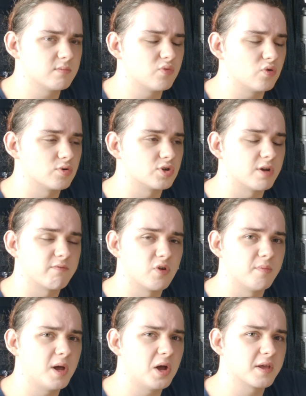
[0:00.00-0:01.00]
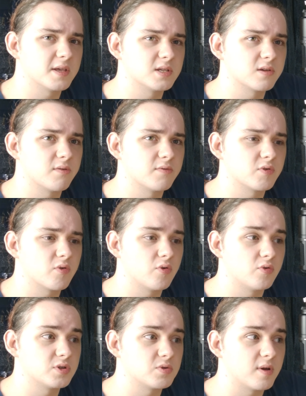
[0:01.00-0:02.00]
portion of your market is, of
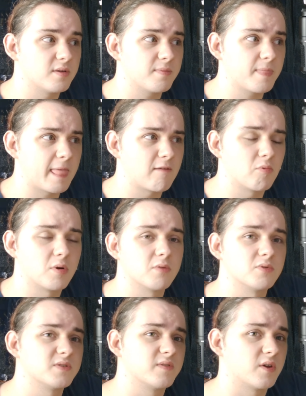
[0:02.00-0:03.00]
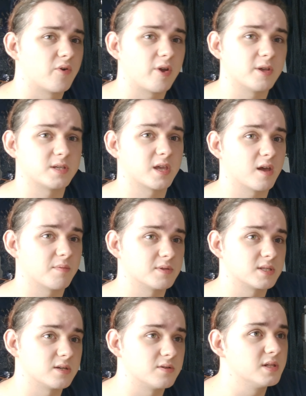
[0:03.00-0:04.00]
course, well, everybody was theorizing up
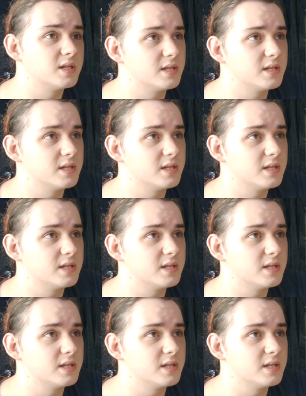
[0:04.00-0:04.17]
until,